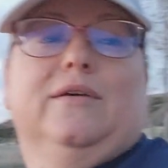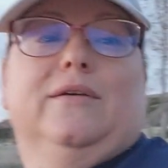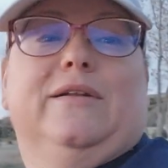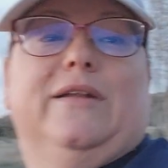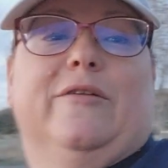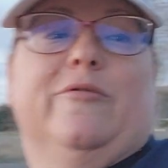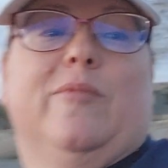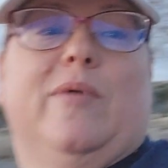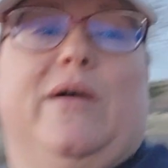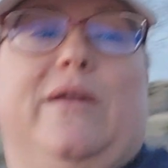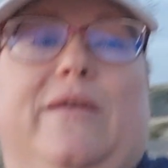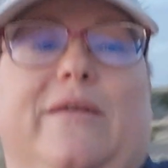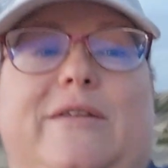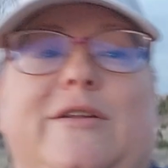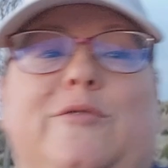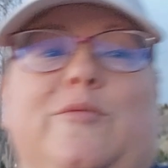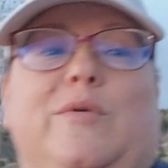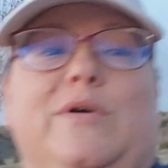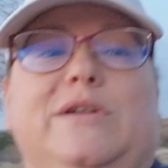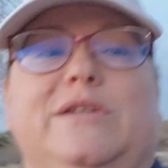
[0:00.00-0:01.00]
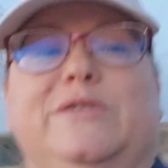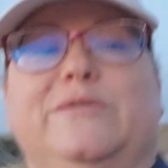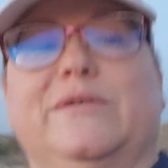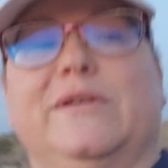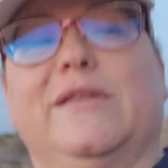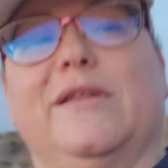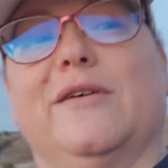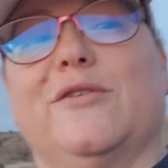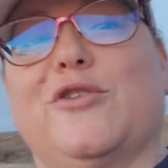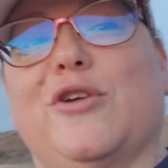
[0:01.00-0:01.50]
Never mind. Didn't want you
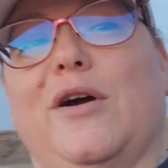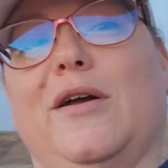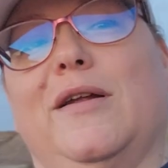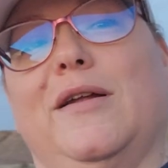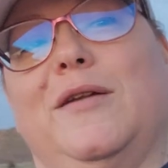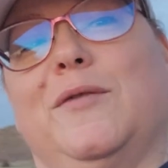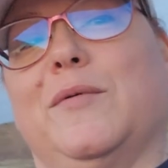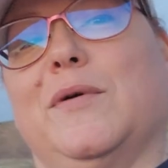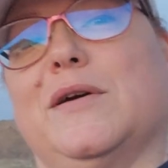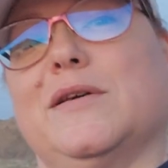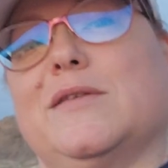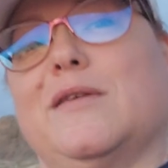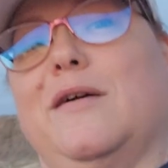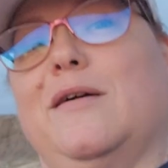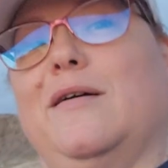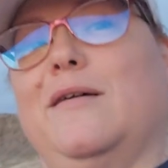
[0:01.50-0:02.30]
in the shot anyways.